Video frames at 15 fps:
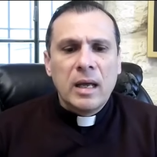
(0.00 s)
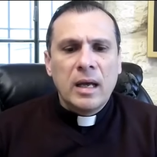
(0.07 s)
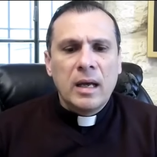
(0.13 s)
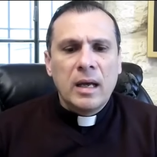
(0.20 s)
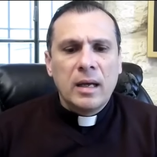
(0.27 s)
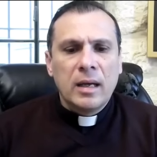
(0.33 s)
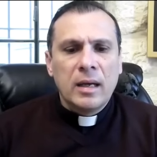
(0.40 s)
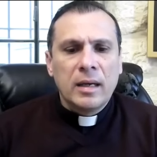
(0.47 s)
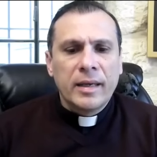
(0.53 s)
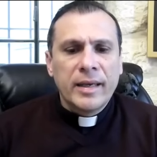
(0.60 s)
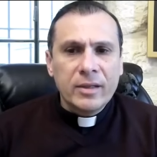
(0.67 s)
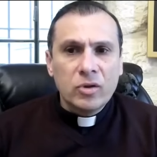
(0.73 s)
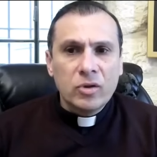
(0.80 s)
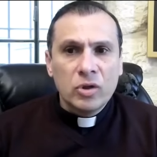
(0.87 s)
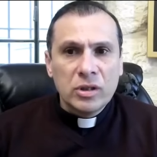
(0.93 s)
uh,
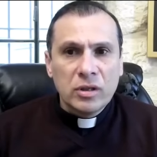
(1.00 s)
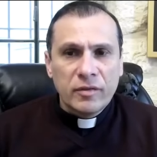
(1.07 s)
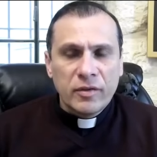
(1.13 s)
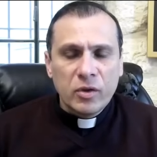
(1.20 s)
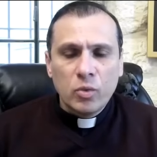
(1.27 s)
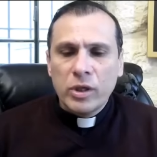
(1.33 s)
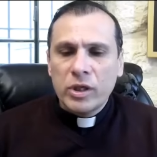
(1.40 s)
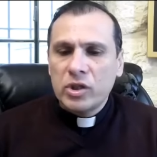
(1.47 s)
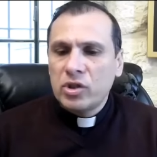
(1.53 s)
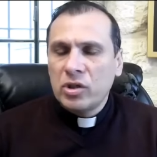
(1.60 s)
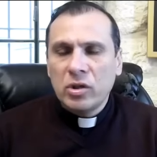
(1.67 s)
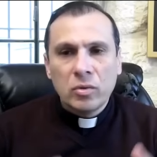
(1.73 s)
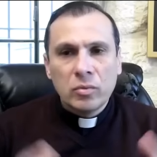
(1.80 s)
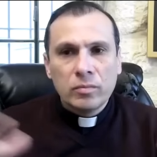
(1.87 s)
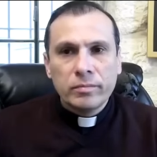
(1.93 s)
ghettos, if you wish,
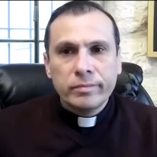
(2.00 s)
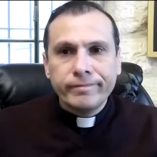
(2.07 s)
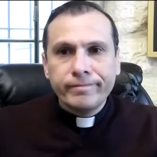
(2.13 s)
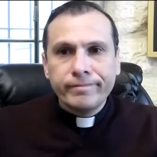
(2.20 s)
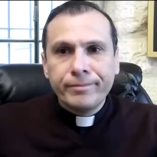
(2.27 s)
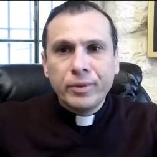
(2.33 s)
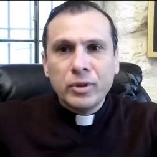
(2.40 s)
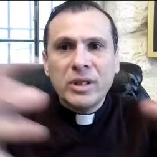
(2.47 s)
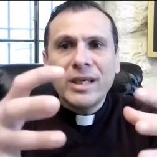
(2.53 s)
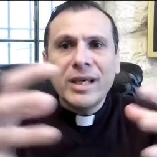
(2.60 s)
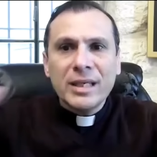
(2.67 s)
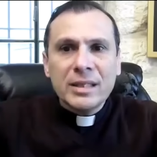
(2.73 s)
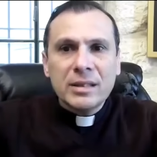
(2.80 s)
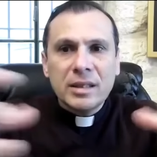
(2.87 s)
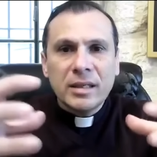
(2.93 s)
you know, putting
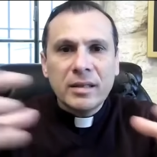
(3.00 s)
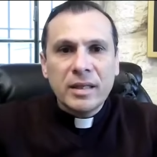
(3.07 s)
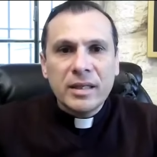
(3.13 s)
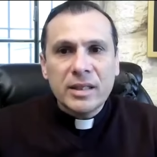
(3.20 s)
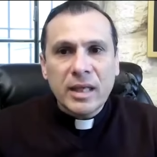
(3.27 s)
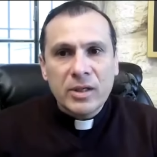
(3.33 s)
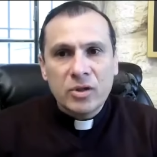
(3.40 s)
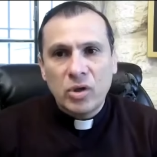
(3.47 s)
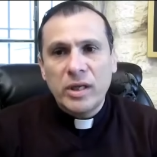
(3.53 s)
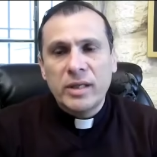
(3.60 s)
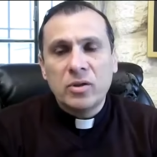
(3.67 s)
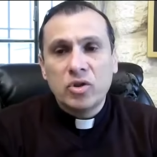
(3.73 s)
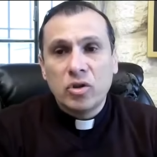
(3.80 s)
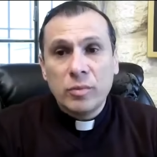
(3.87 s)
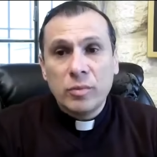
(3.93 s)
us in these
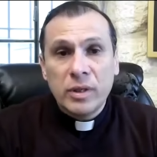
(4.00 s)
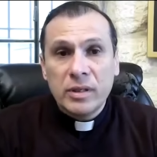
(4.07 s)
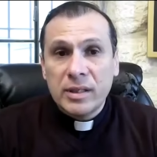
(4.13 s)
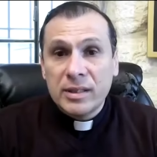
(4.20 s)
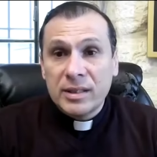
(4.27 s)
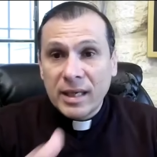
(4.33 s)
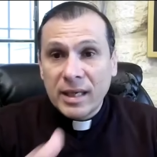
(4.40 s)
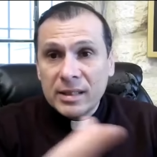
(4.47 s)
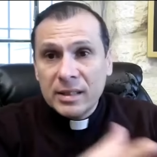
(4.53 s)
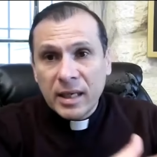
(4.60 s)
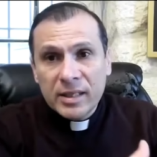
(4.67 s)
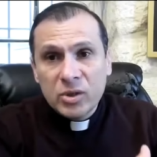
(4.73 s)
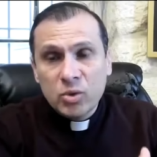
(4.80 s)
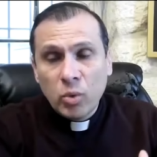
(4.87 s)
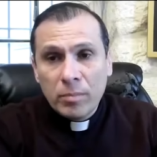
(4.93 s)
isolated communities. Gaza
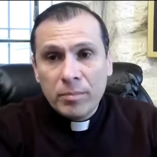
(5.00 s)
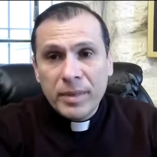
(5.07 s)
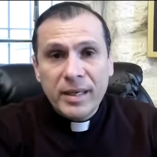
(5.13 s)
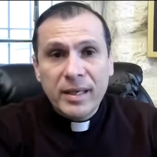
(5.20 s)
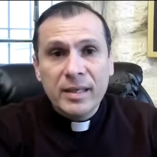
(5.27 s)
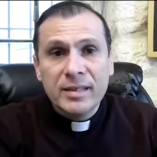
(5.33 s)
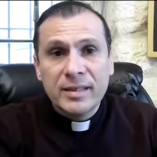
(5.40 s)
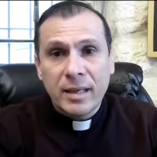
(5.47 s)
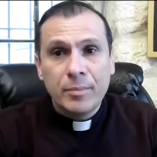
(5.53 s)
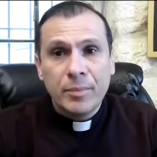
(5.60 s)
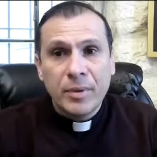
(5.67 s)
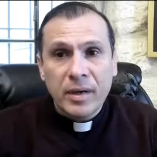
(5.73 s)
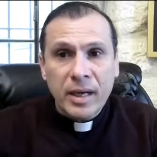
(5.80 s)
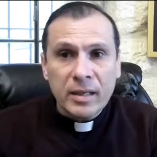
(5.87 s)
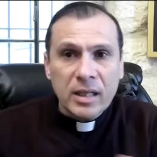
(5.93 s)
is one big
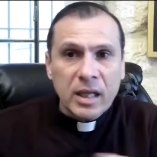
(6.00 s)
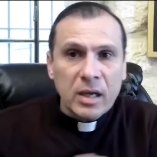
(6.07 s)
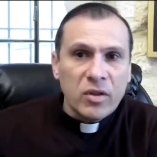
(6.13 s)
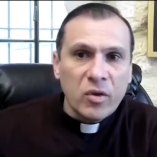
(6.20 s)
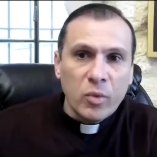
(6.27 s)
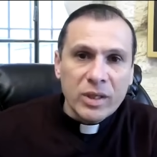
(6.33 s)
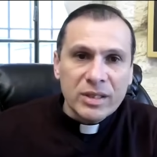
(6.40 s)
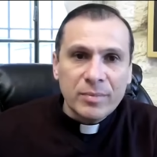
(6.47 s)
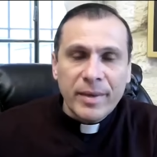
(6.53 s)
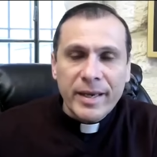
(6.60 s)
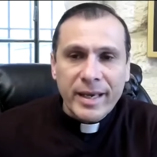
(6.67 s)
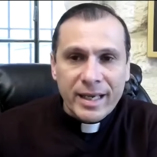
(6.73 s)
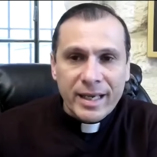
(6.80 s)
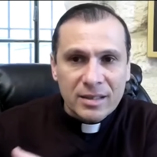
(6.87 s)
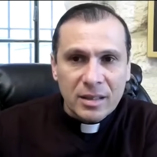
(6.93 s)
example. Right now, the West
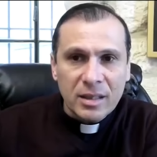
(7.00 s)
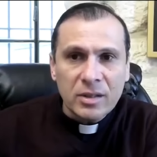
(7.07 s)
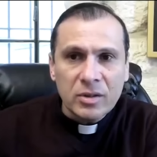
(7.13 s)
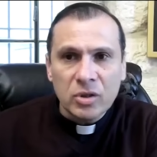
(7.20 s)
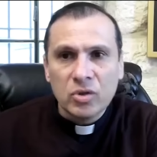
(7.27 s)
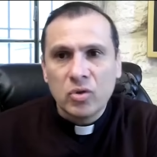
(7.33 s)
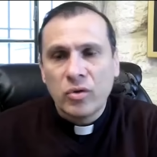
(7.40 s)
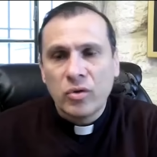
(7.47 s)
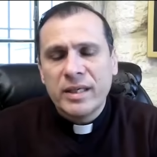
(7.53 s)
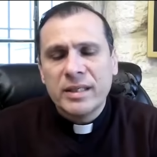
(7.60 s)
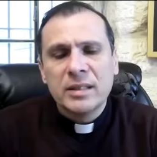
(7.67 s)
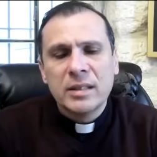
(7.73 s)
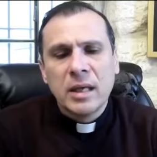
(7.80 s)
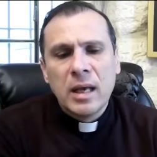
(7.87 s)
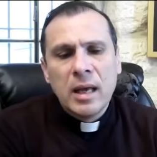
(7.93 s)
Bank has turned into
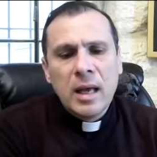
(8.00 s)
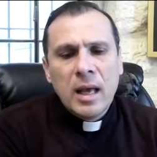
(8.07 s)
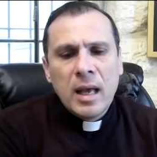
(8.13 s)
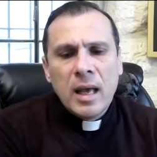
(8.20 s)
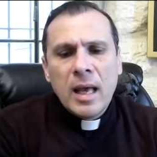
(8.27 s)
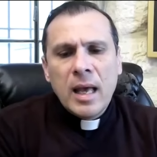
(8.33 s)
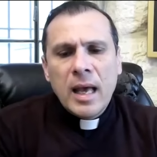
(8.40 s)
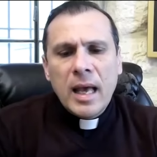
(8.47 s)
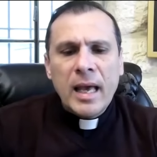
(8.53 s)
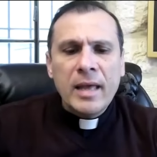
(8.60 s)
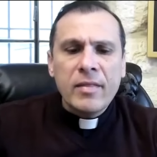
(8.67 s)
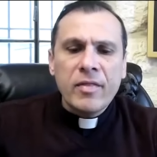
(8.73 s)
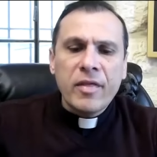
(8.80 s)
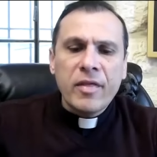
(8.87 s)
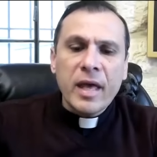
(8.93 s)
these.
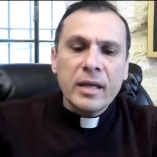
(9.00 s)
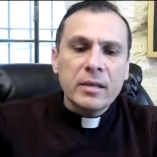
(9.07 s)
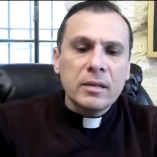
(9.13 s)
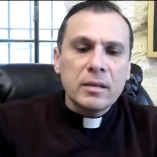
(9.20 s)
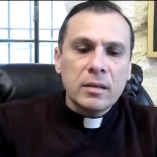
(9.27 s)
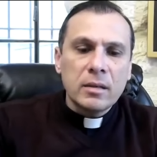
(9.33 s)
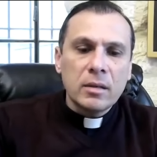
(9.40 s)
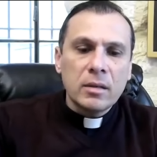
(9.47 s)
And then